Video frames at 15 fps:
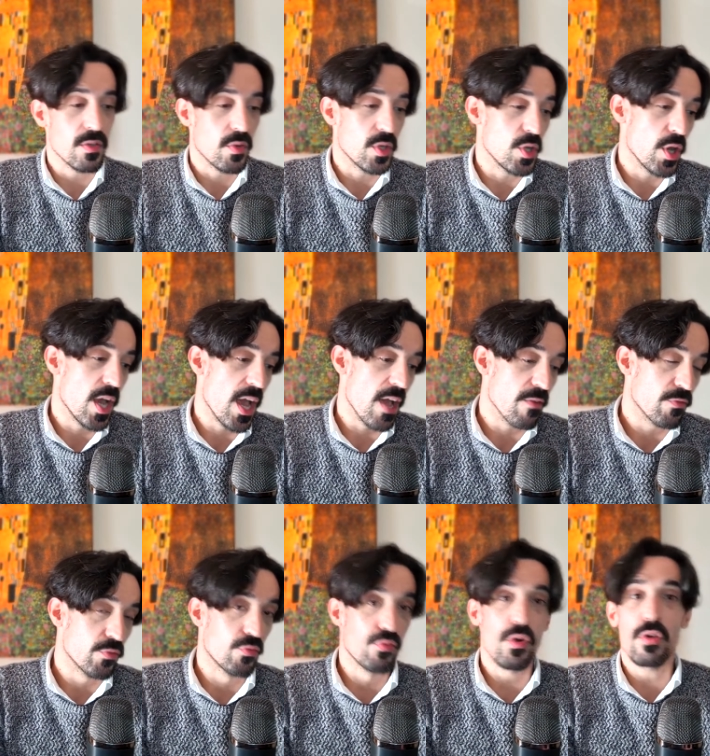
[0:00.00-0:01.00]
You
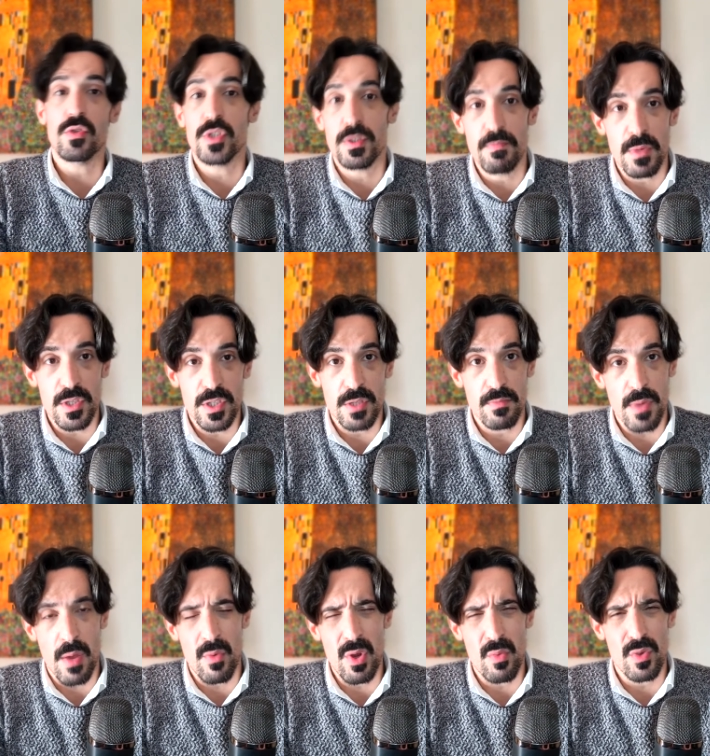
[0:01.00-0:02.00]
have gross muscle
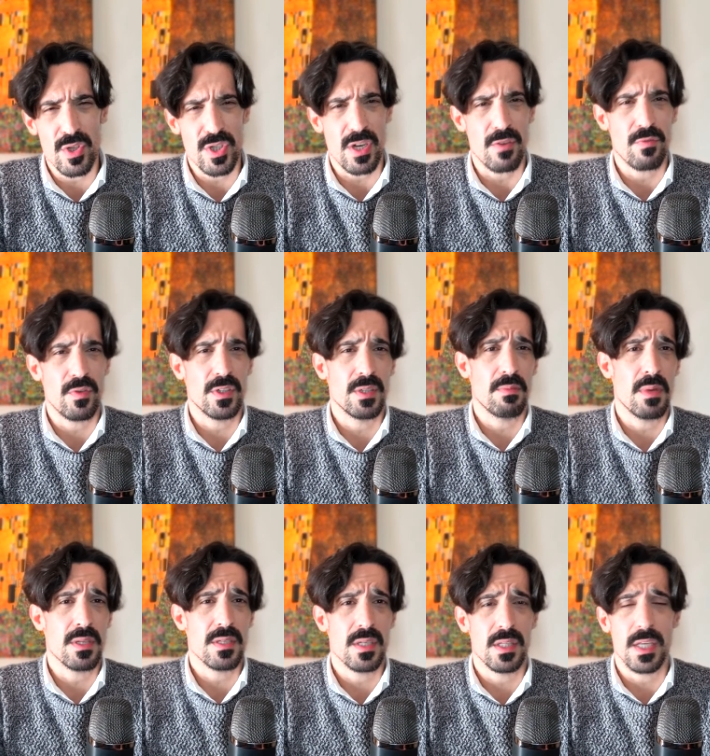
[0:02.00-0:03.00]
memory, which are
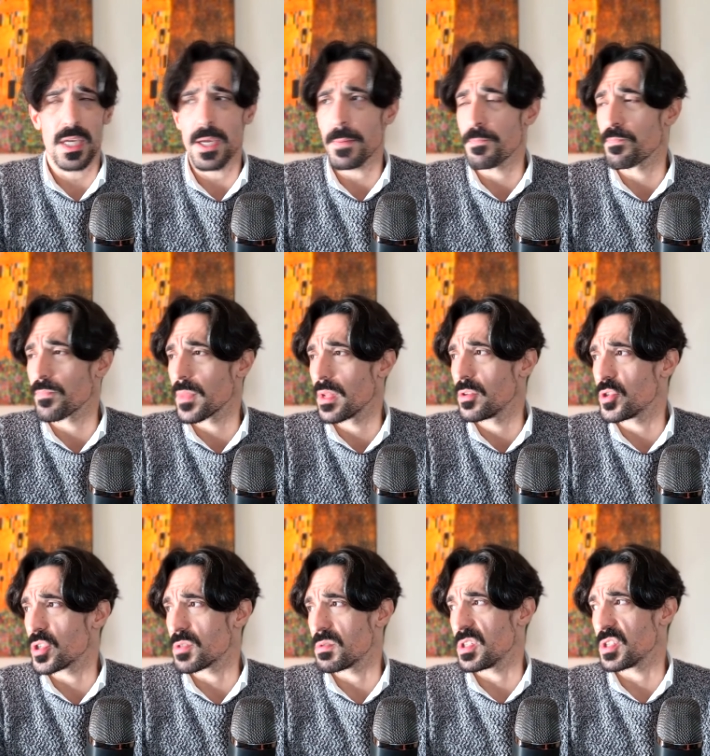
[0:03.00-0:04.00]
fundamentally
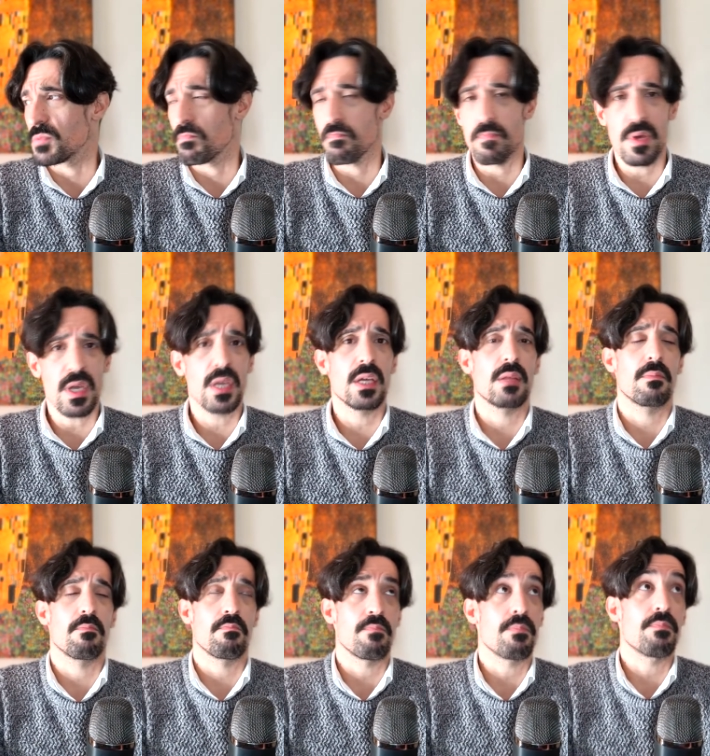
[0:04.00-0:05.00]
just these
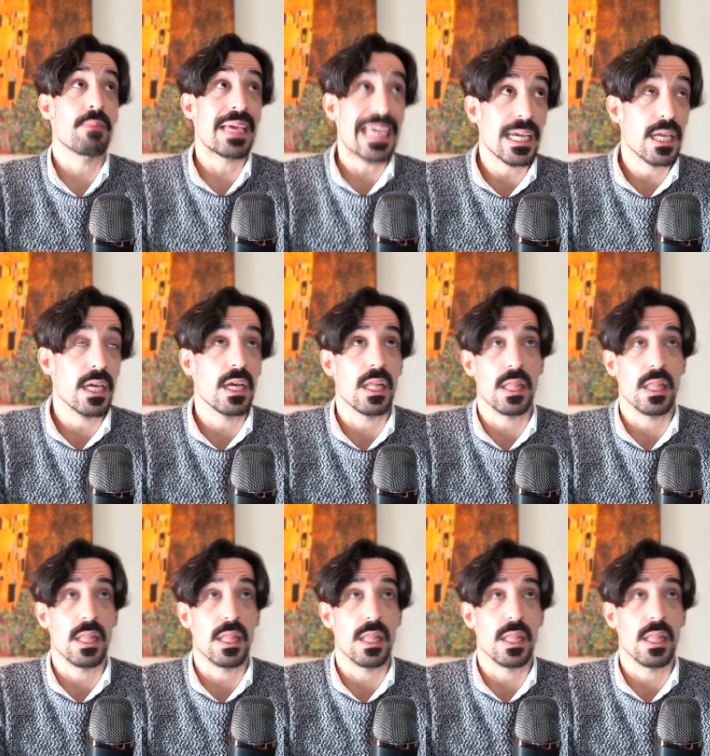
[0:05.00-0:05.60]
big,